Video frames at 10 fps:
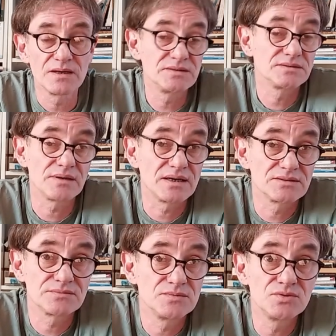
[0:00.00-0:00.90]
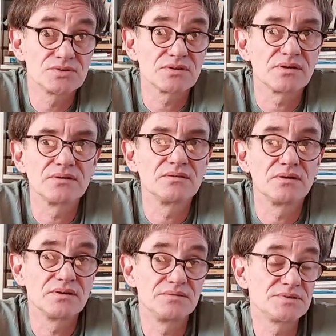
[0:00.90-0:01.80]
is, as
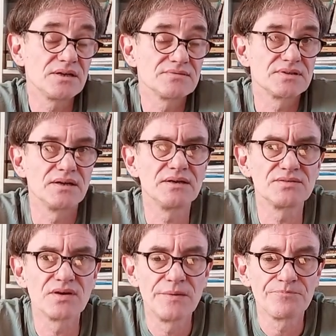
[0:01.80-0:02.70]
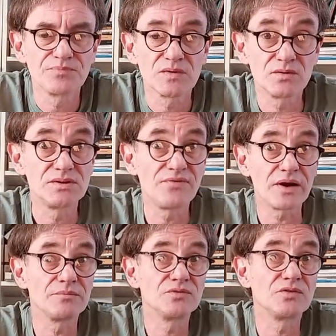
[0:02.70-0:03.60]
Loesser himself says, the
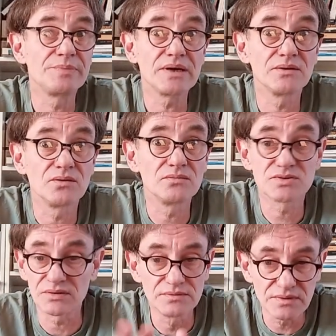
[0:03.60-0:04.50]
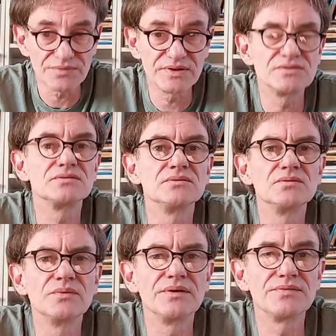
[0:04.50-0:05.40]
development of the piano has got nothing to
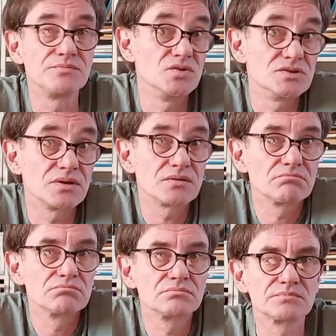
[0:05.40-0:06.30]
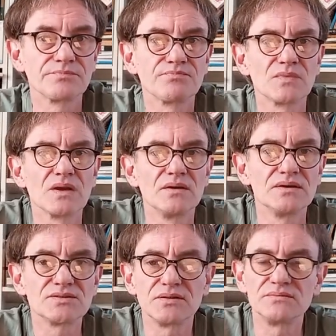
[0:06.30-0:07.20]
do with music.
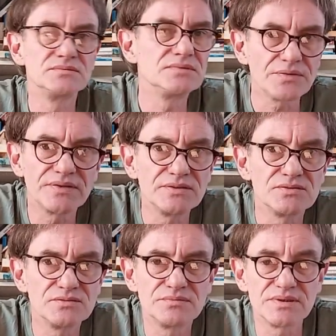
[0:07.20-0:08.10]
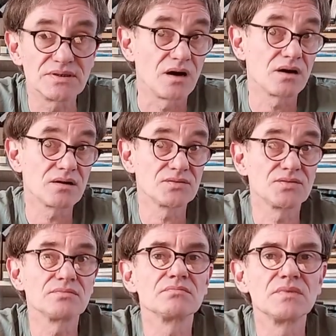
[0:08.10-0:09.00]
It's got nothing to do with
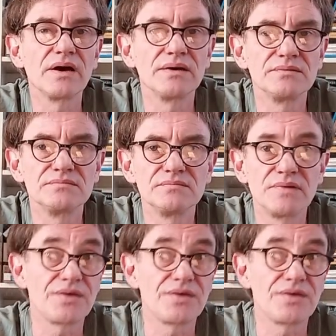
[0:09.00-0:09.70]
art and